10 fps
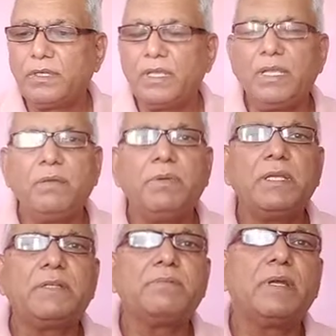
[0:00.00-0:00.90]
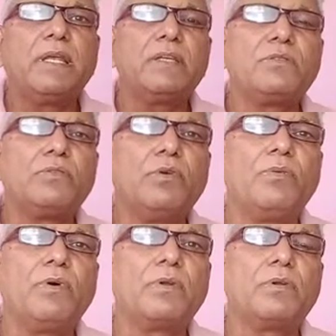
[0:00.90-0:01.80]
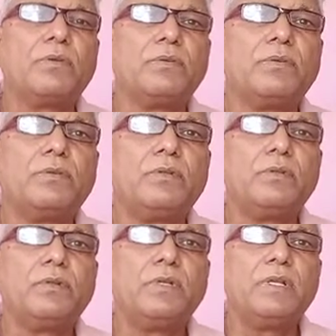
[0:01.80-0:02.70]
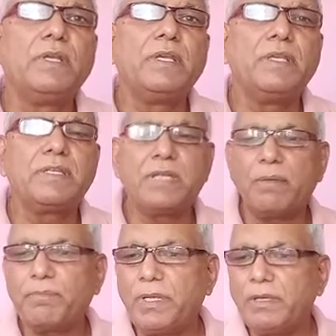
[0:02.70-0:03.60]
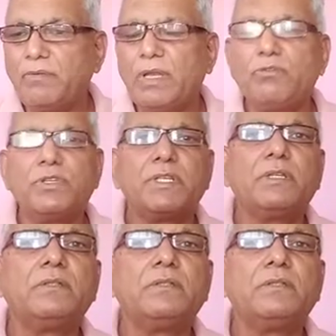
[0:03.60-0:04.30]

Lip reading: in which one has to go for stamping, valuation,